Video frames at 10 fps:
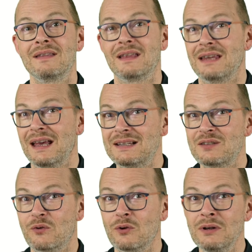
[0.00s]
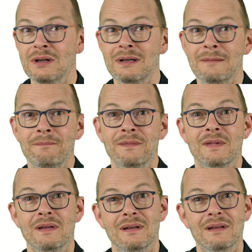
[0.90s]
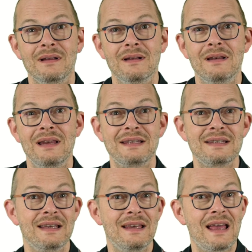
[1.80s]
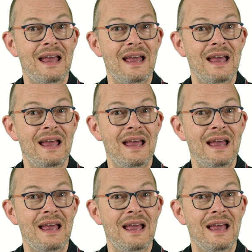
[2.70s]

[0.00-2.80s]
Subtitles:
The next rule lets in